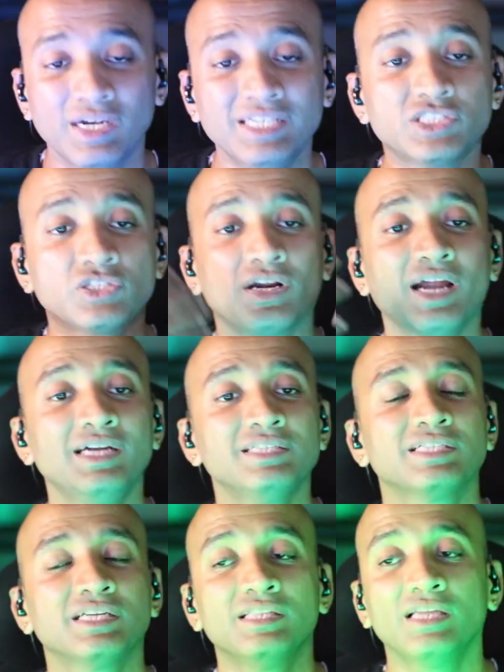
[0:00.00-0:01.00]
let's try and
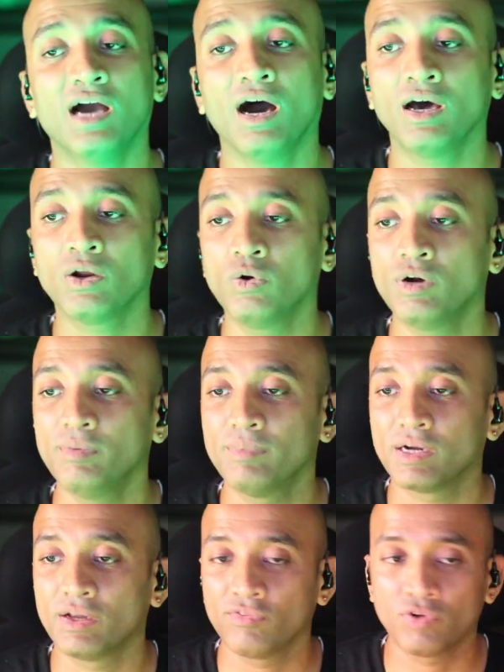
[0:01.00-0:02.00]
sing the Aarohanam
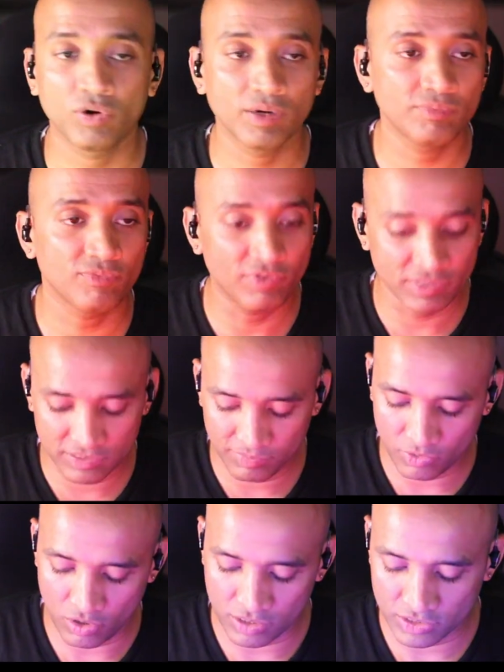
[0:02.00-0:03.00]
and Avarohanam with
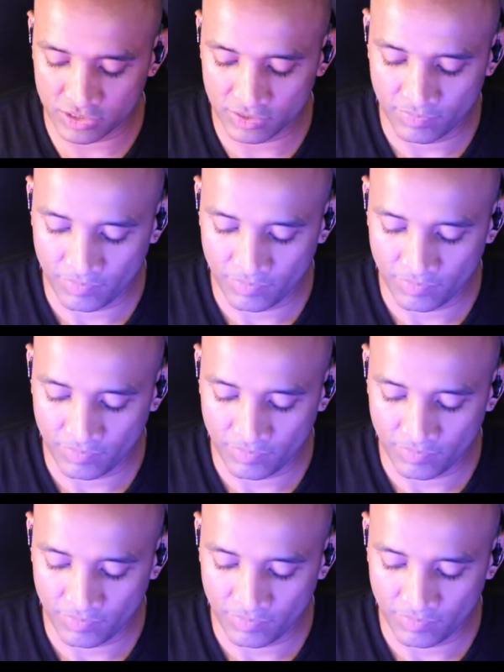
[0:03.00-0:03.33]
some chords.